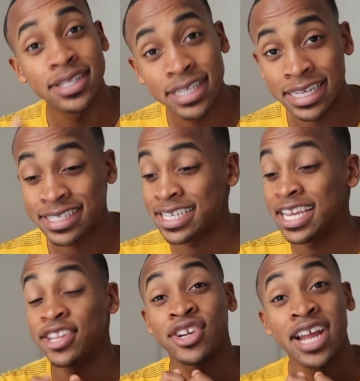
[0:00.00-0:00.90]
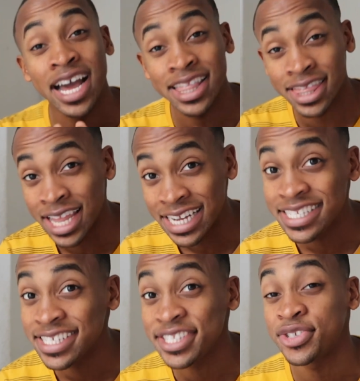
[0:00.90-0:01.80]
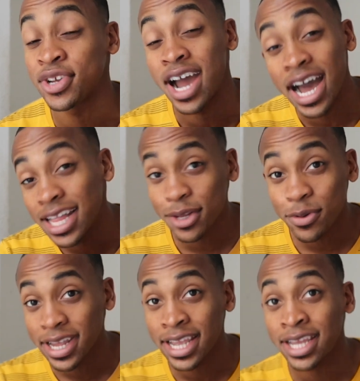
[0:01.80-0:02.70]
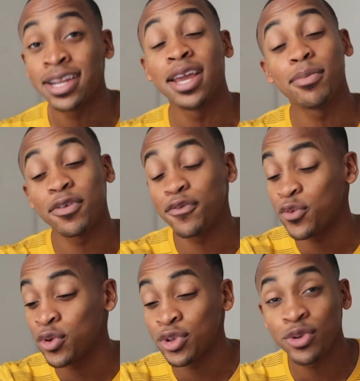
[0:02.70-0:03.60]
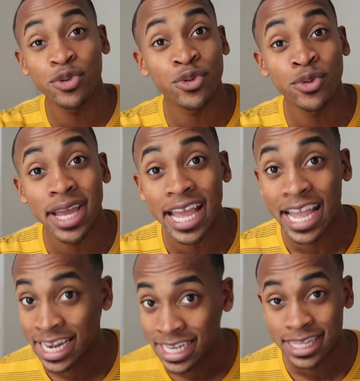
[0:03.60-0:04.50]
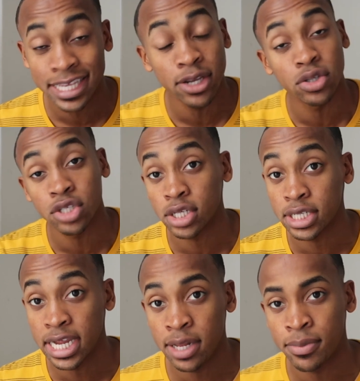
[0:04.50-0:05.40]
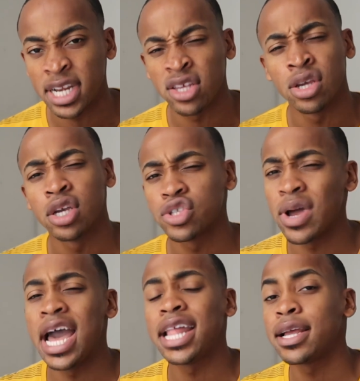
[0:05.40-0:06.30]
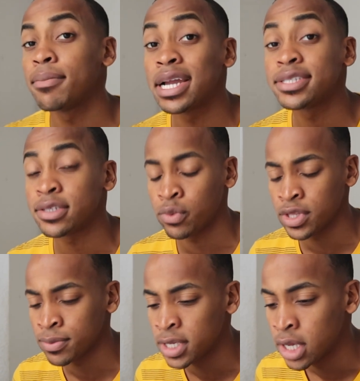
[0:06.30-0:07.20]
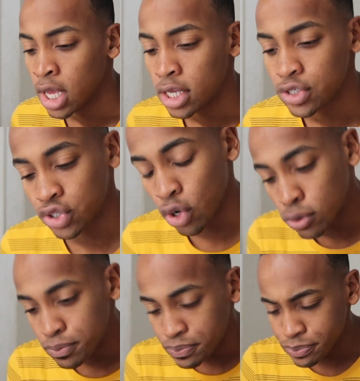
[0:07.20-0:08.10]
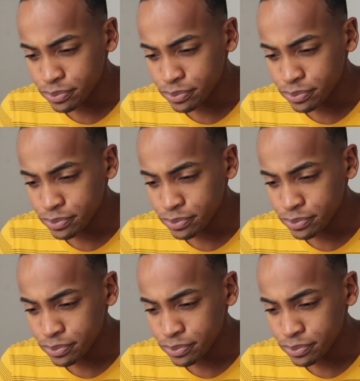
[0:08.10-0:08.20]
test and getting your license in your hot little hand before you do anything or talk to anybody. So I had that mindset with me. So